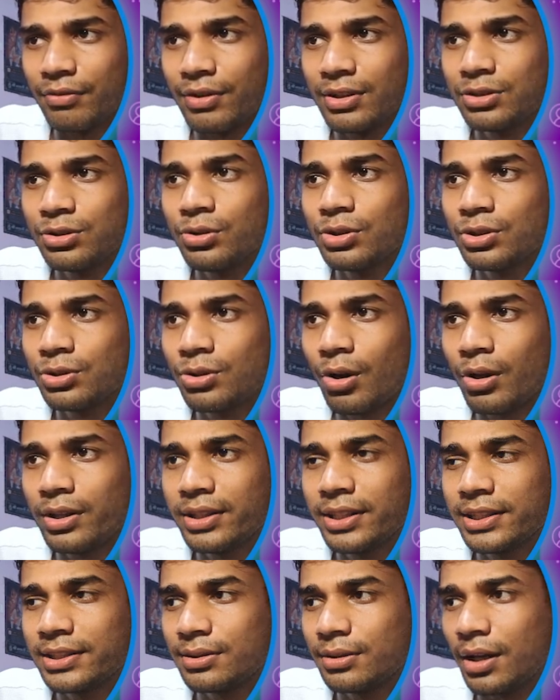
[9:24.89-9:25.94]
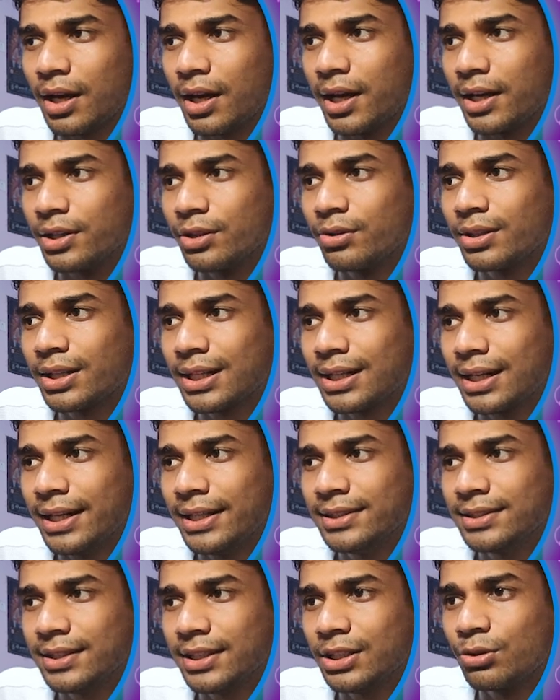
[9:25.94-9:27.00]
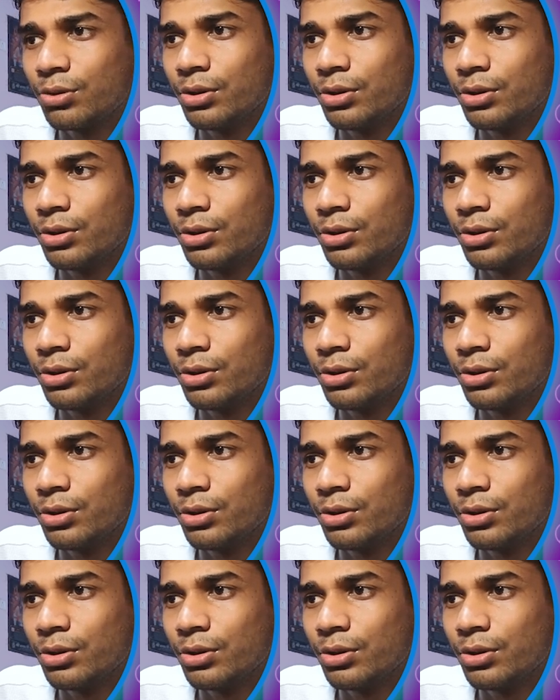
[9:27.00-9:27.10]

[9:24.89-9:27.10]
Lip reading: once you install this GitLens,